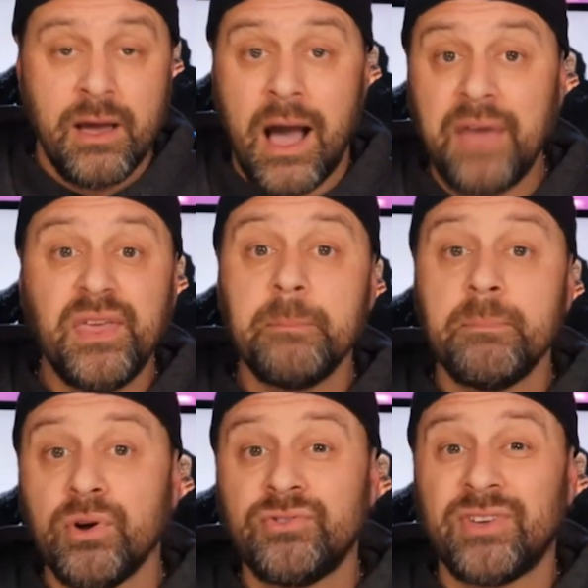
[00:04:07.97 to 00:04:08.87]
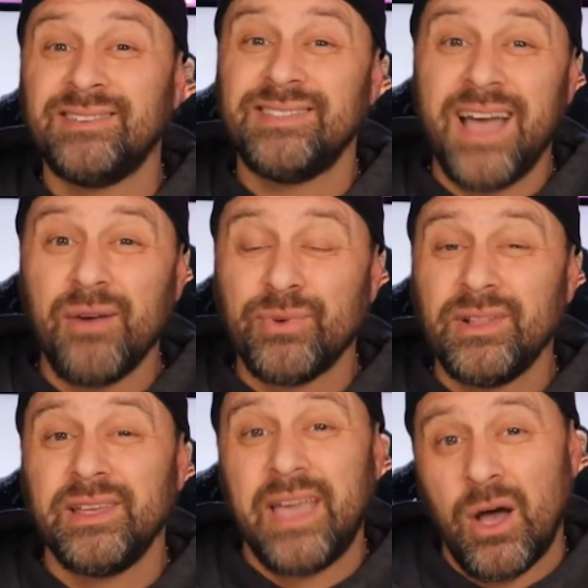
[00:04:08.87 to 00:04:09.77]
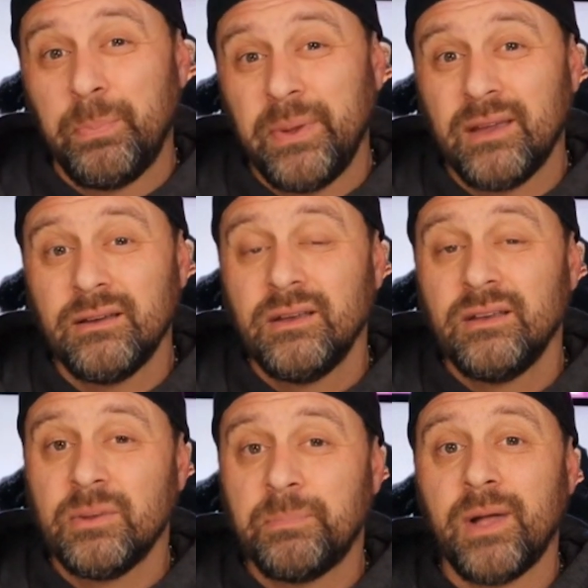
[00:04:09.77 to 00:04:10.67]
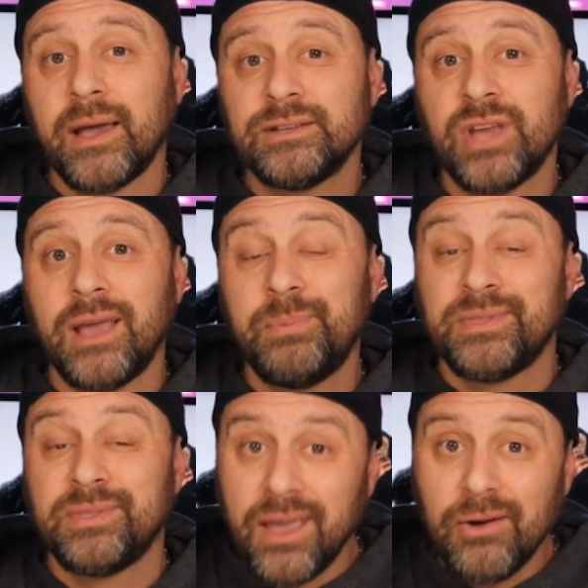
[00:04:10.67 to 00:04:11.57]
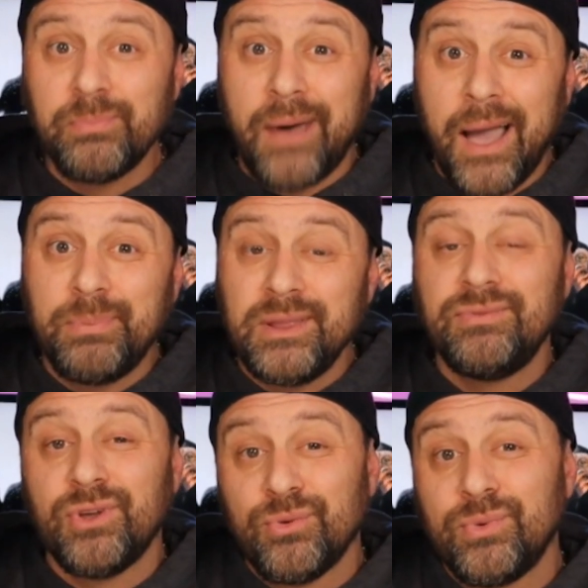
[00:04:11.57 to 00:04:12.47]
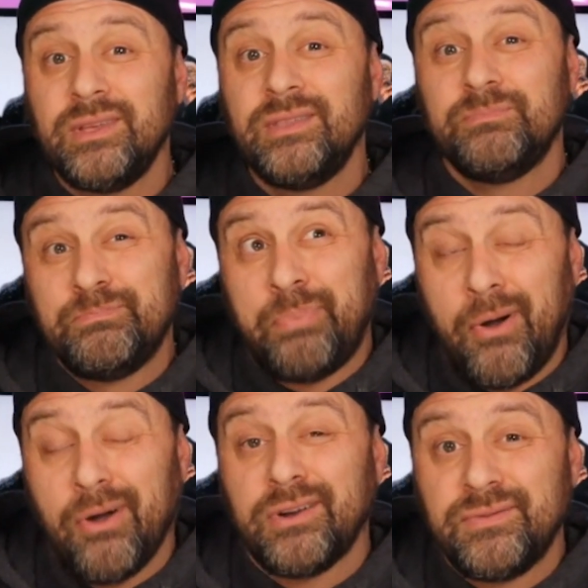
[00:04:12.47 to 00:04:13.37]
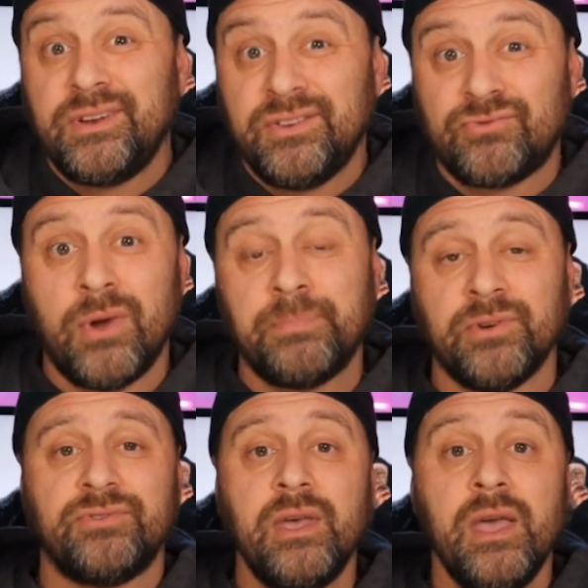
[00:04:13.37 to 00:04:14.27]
I think Maersk is not really helping supply chain, but I believe they're really part of the disruptors.